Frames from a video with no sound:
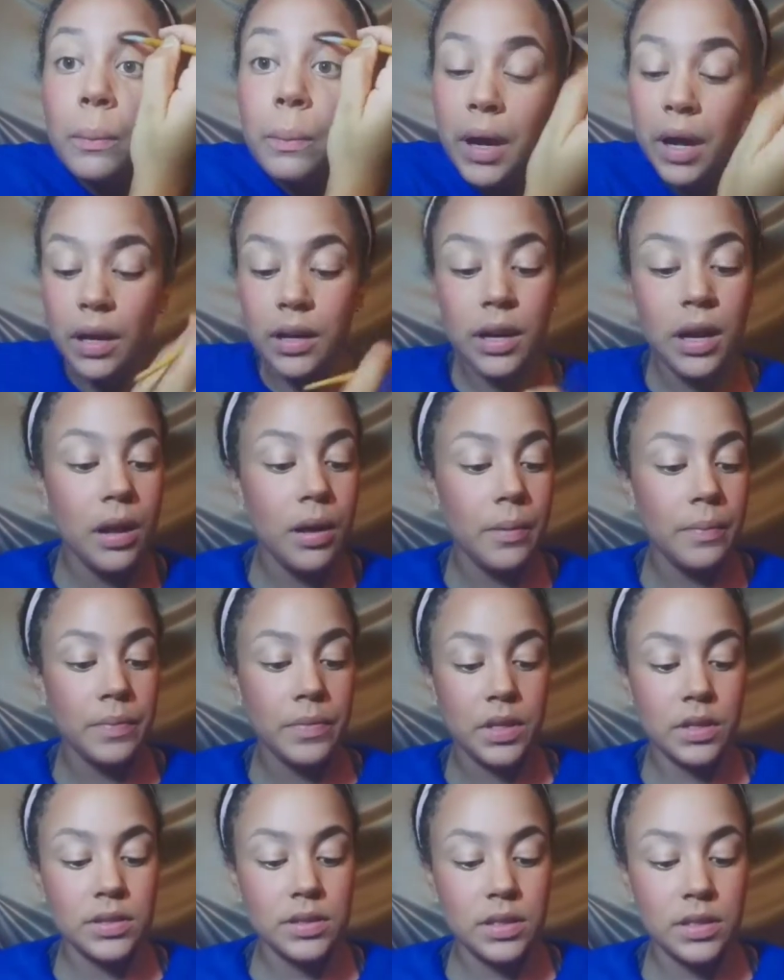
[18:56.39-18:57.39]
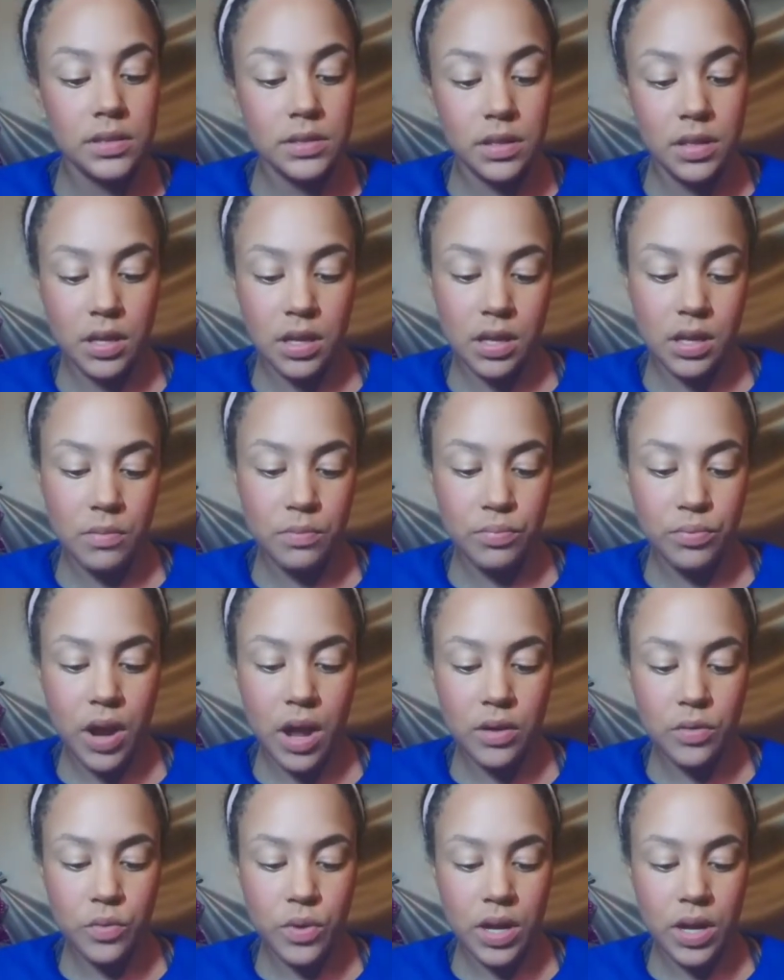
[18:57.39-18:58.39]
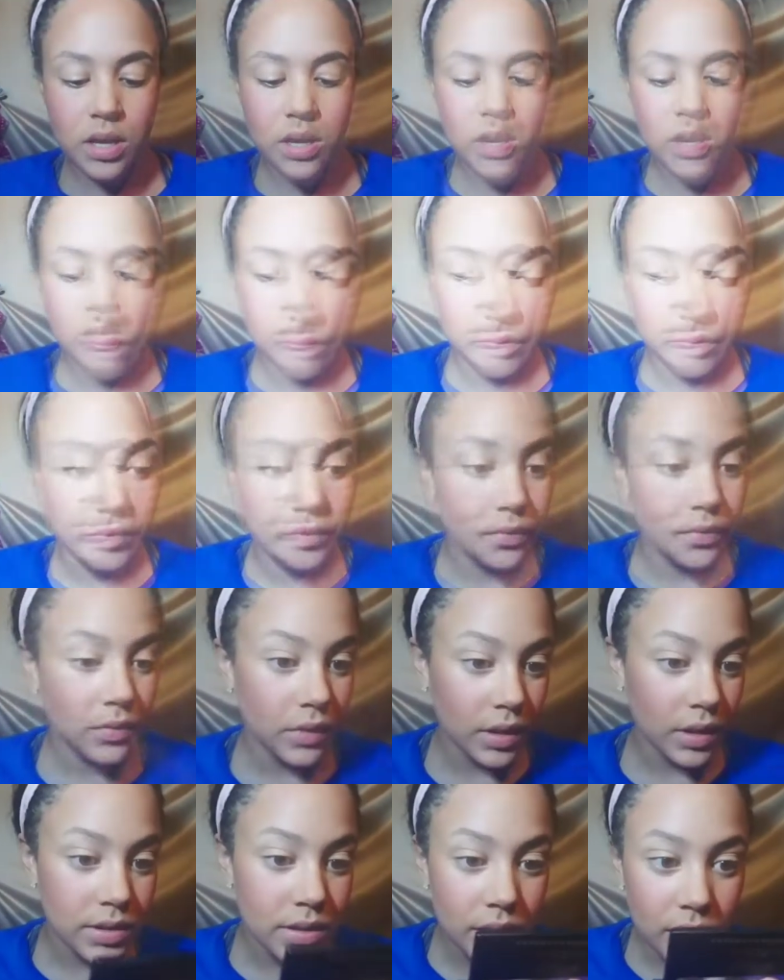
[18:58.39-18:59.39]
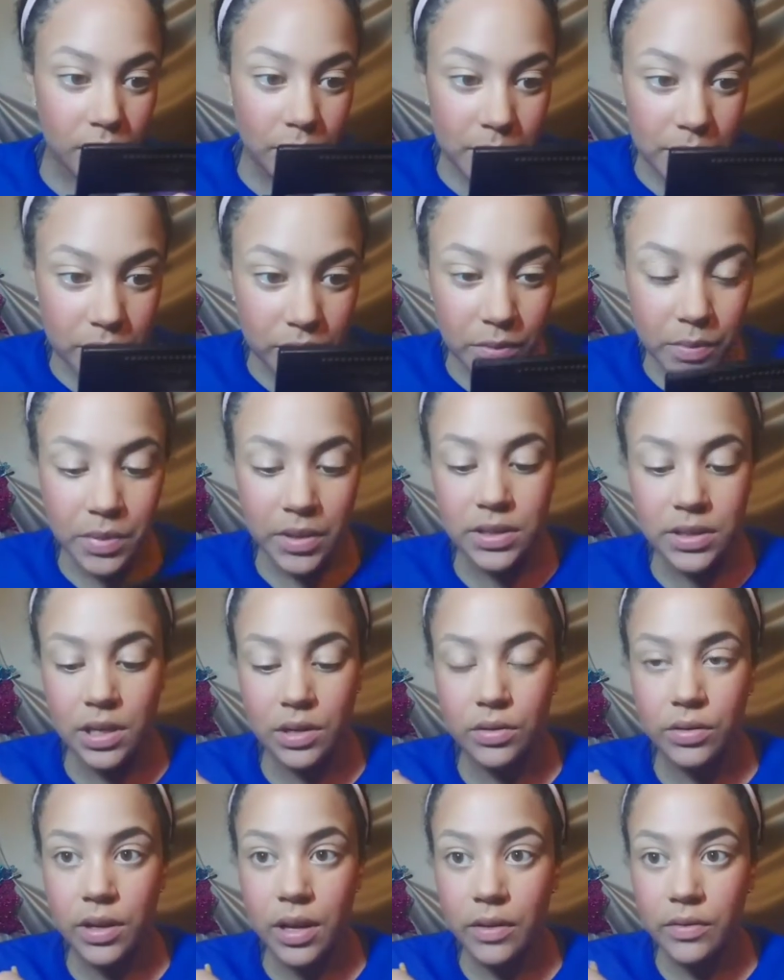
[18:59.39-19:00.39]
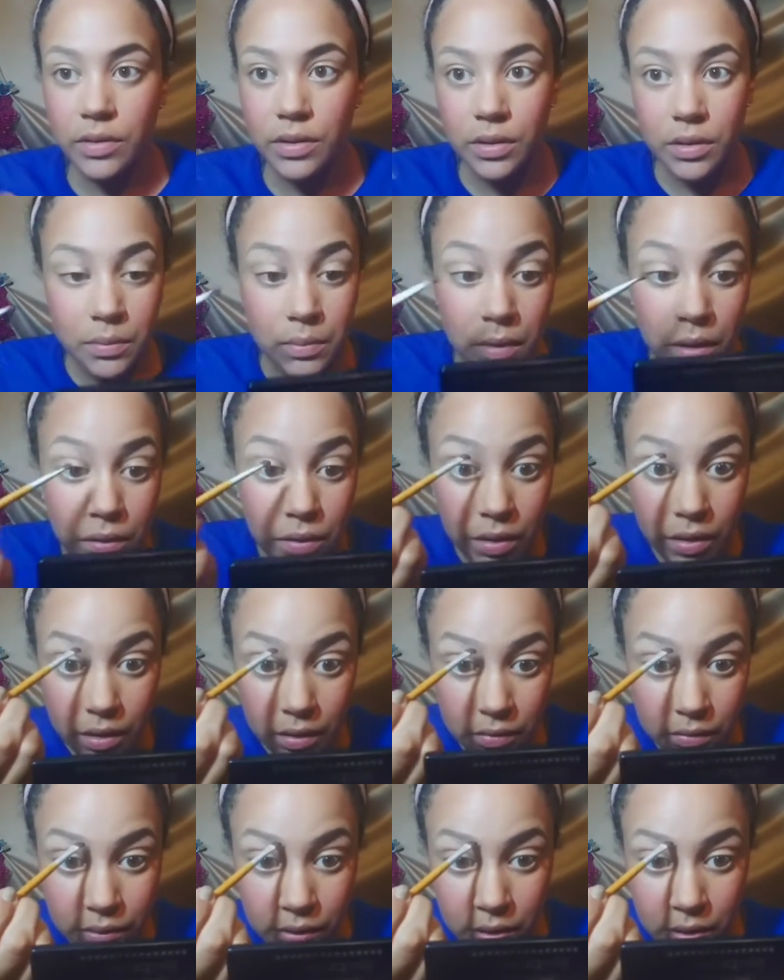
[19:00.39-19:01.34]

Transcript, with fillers: But this is the Broadway color. It's a little bit different because I don't have a mirror